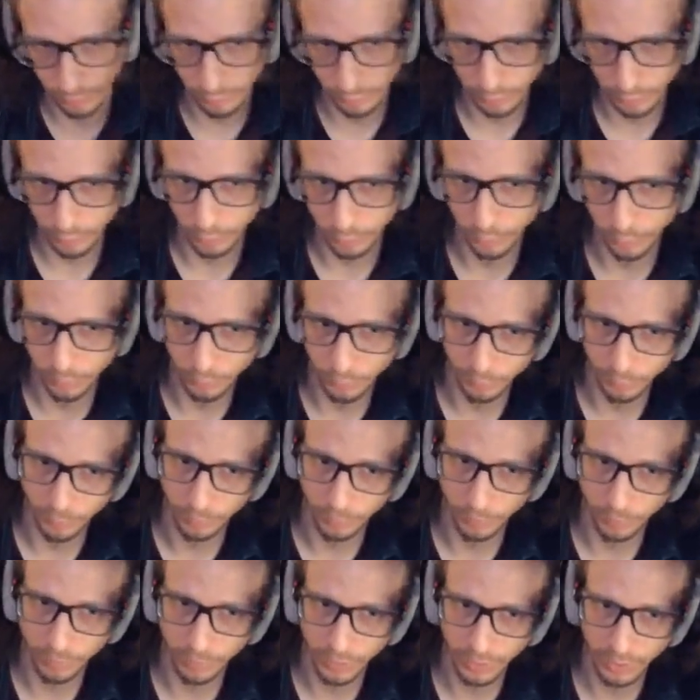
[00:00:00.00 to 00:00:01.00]
You
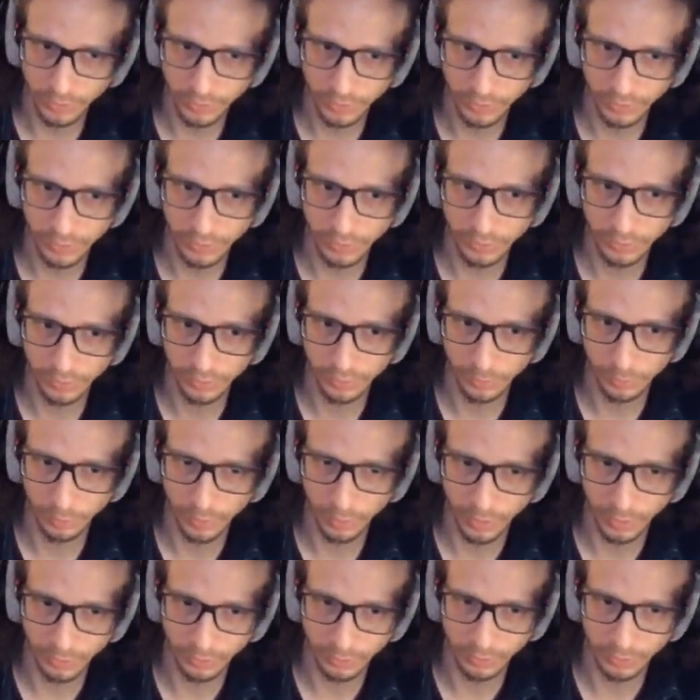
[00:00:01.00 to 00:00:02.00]
press this and
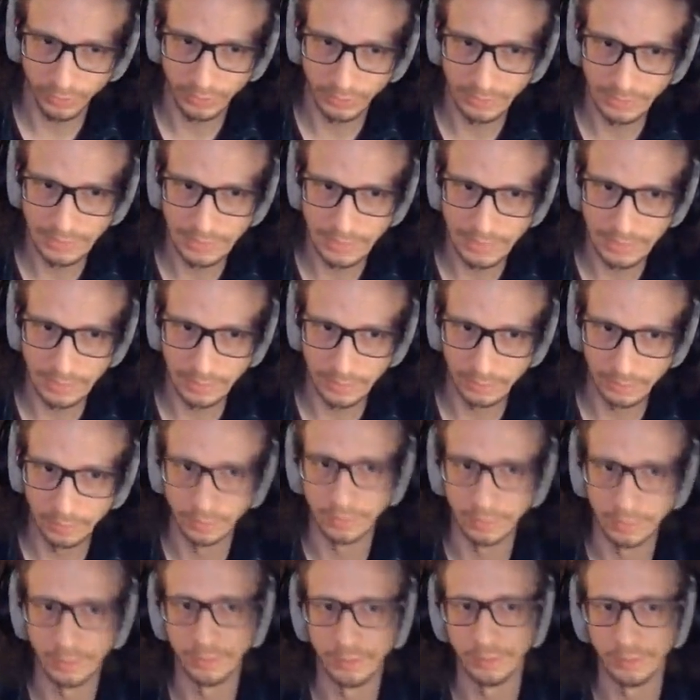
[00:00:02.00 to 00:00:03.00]
press lead
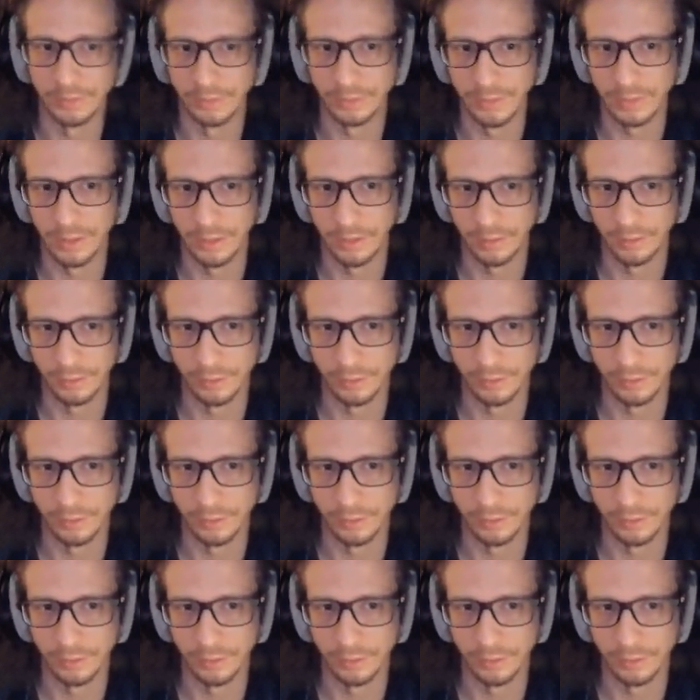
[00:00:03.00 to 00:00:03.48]
instead.